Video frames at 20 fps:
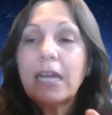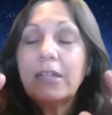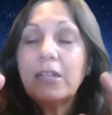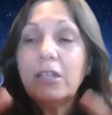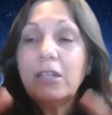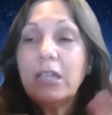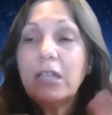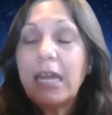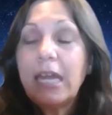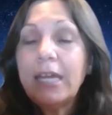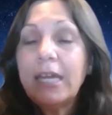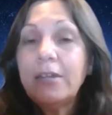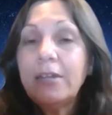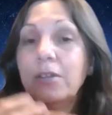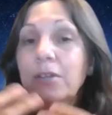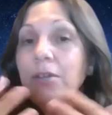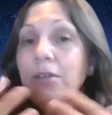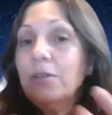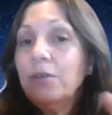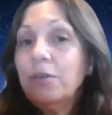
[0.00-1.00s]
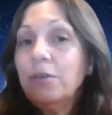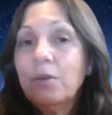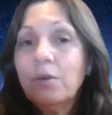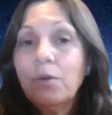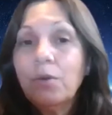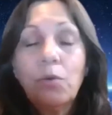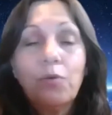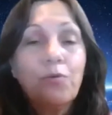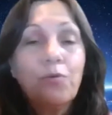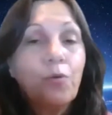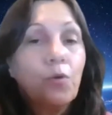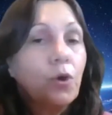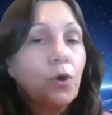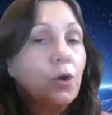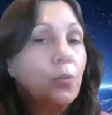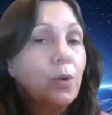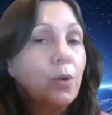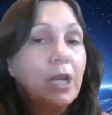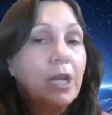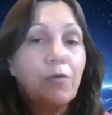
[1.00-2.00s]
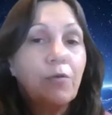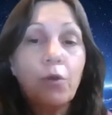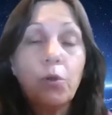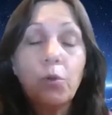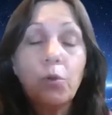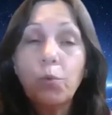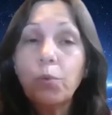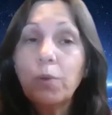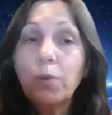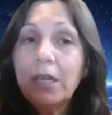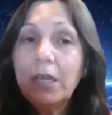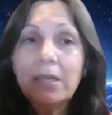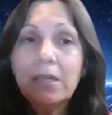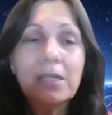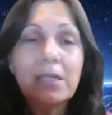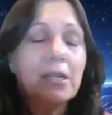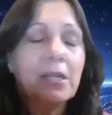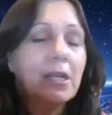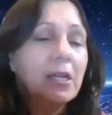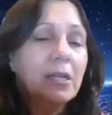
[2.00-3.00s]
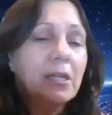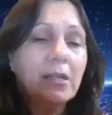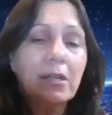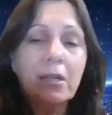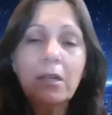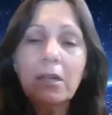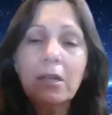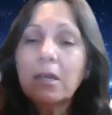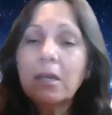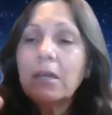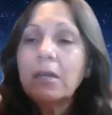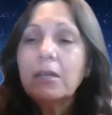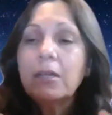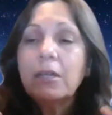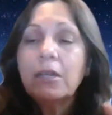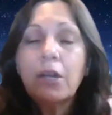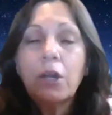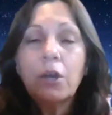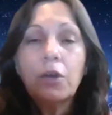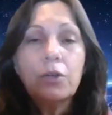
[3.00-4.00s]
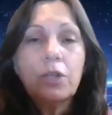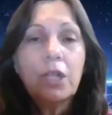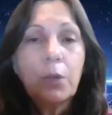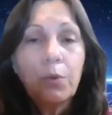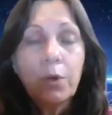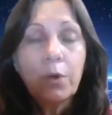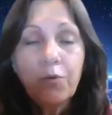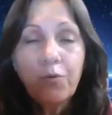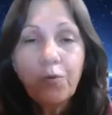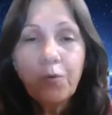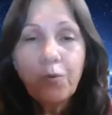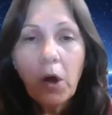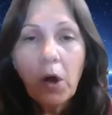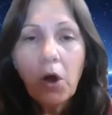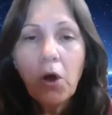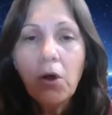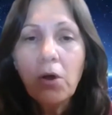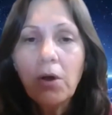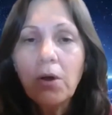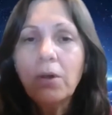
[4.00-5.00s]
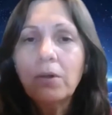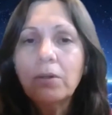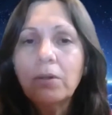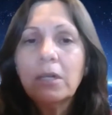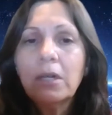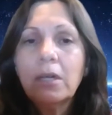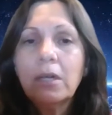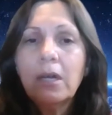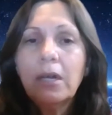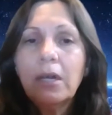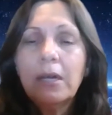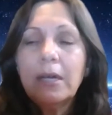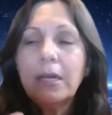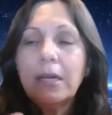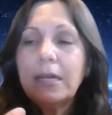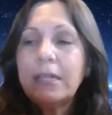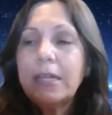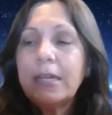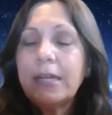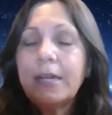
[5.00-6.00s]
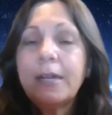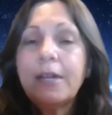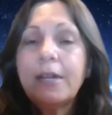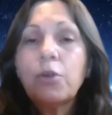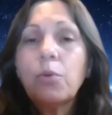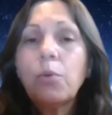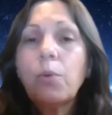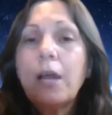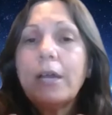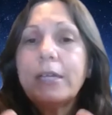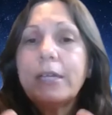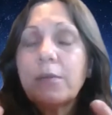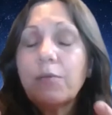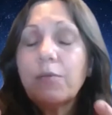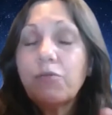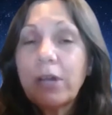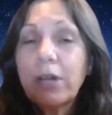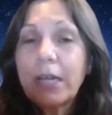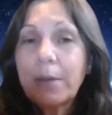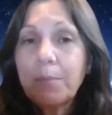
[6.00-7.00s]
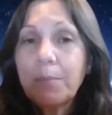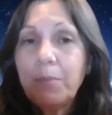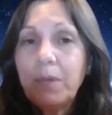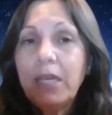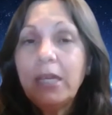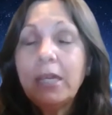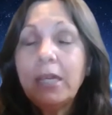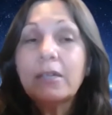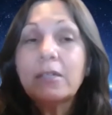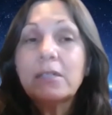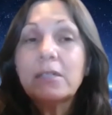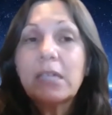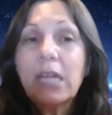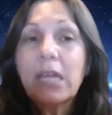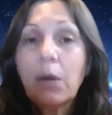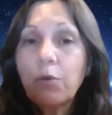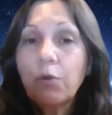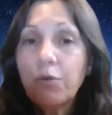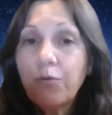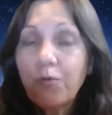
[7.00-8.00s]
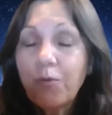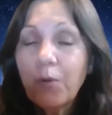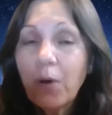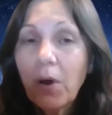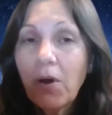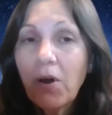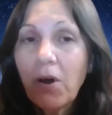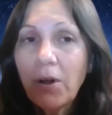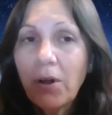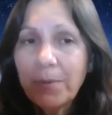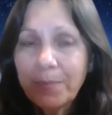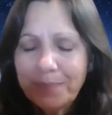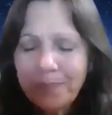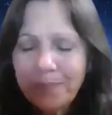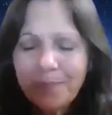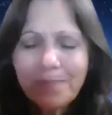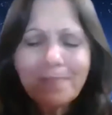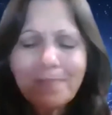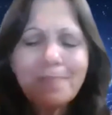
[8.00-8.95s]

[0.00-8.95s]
that then, for whatever reason, you know, they would fall, and then another rise of giant beings that would fall.